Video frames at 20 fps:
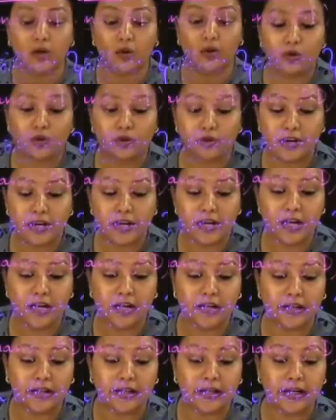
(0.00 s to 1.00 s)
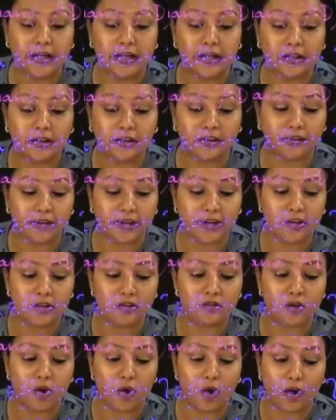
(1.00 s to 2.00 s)
could really
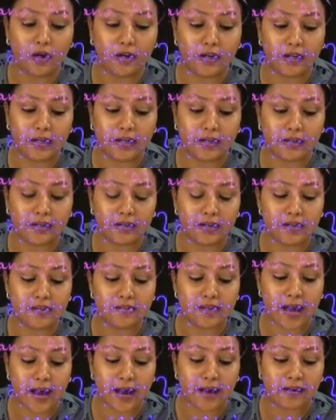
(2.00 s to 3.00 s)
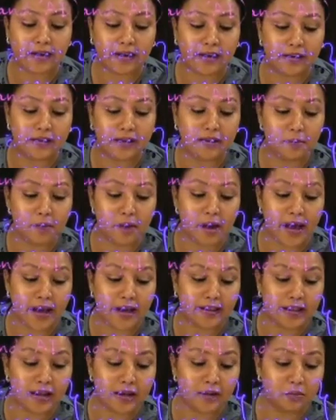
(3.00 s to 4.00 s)
increase or decrease aggregate
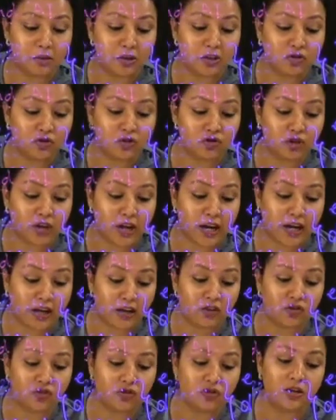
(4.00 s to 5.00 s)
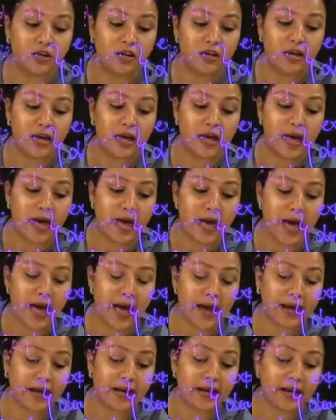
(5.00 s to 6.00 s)
demand. That means change
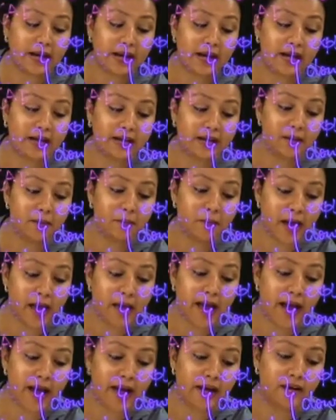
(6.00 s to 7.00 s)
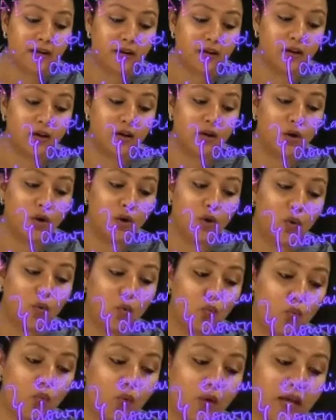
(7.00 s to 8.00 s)
aggregate demand
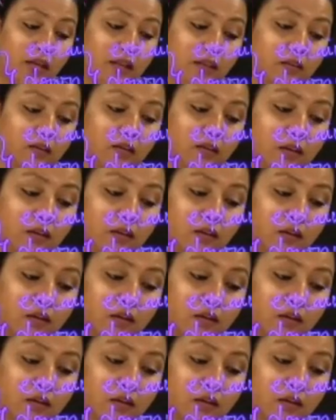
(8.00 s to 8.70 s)
with